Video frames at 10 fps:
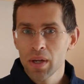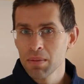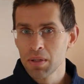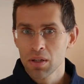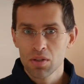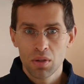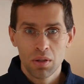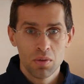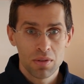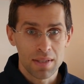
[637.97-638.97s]
is great because you
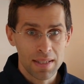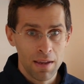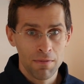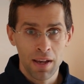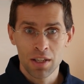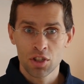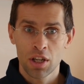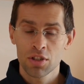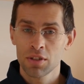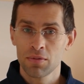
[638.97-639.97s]
can use the same fast
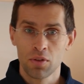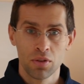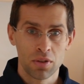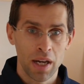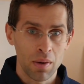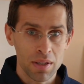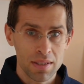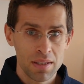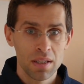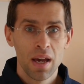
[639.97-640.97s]
charger for your
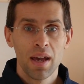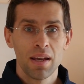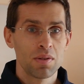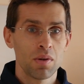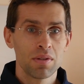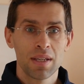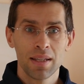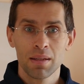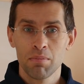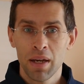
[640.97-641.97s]
Galaxy as well as
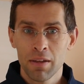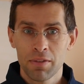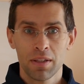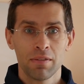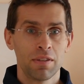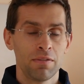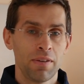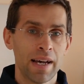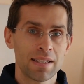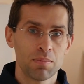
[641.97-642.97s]
get the benefit of the
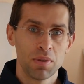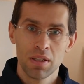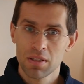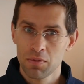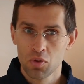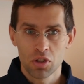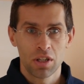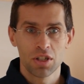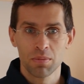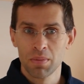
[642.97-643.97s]
fast speeds if you
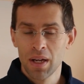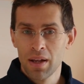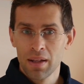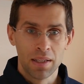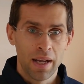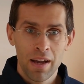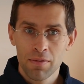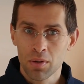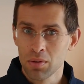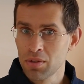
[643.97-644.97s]
charge up an
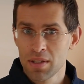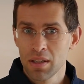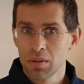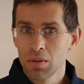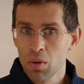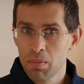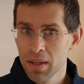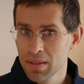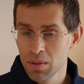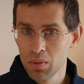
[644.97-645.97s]
iPhone or say a Google
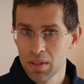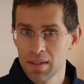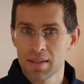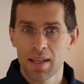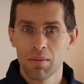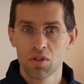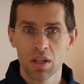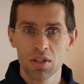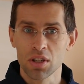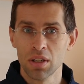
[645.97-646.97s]
Pixel with this same
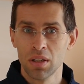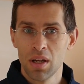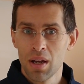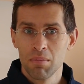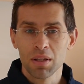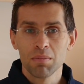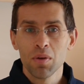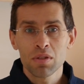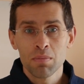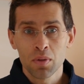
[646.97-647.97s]
charger. But
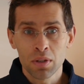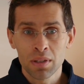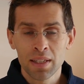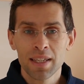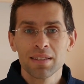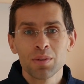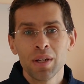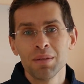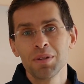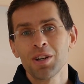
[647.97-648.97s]
most importantly, it's
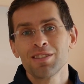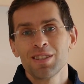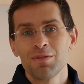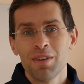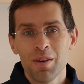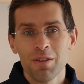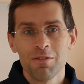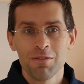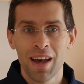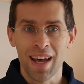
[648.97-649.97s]
great because it's very
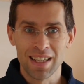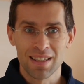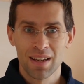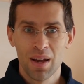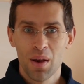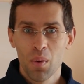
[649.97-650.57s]
fast.